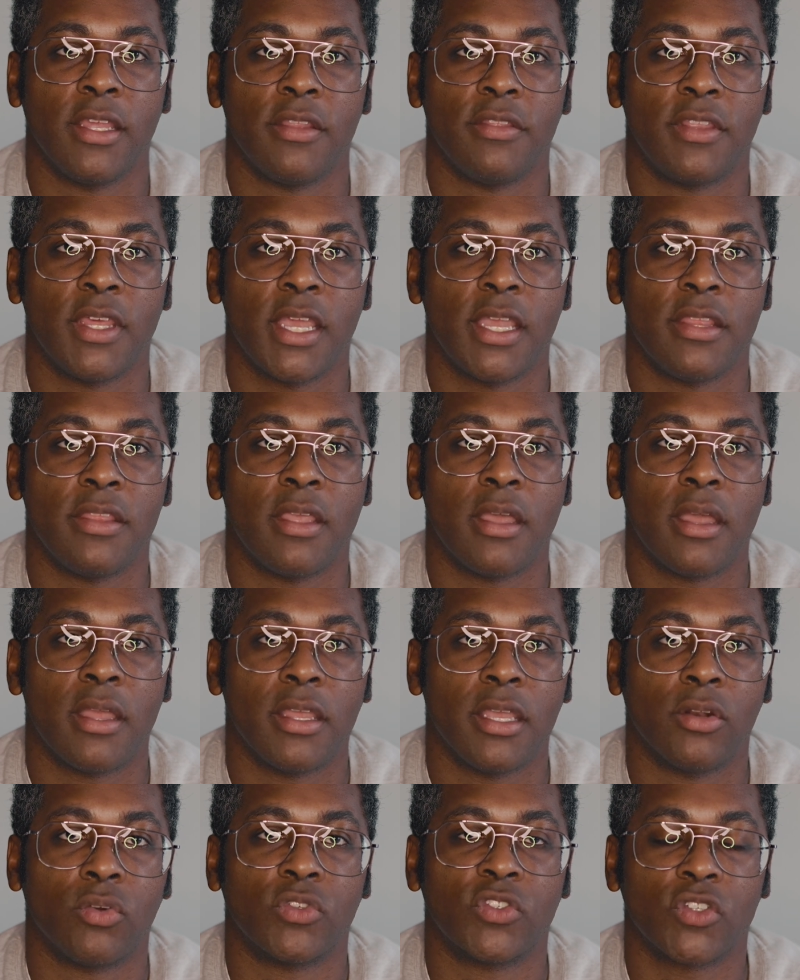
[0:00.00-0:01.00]
then
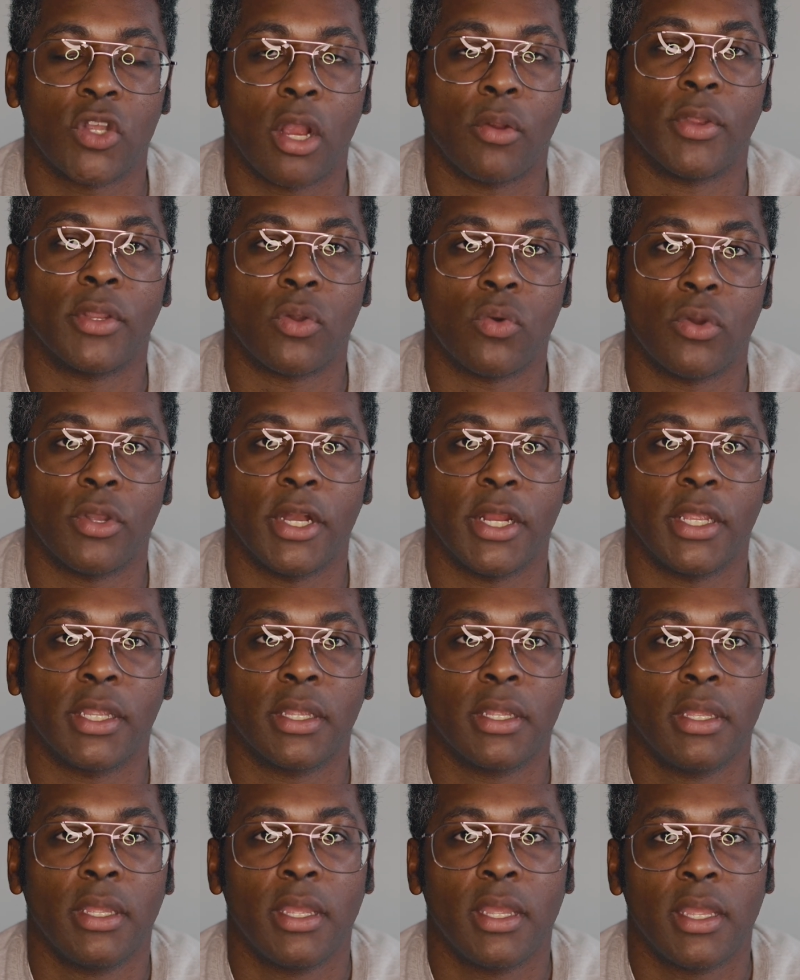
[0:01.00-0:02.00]
it'll start recording.